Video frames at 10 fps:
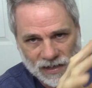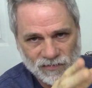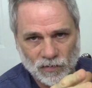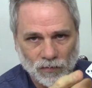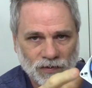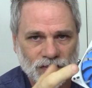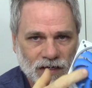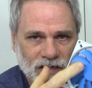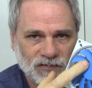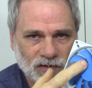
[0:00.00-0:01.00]
That's the only
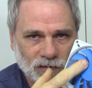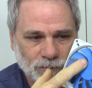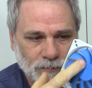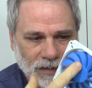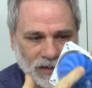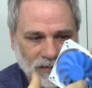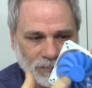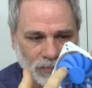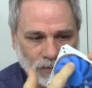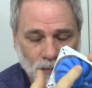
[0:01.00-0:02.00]
thing that's in this, in this
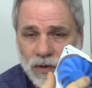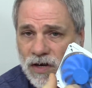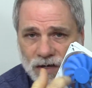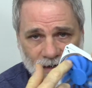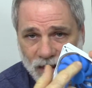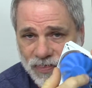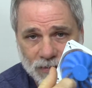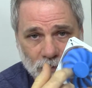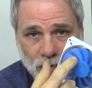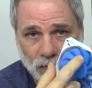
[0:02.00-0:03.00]
blue.
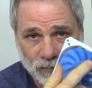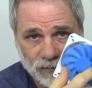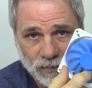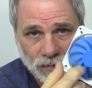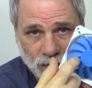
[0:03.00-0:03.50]
Nothing moves.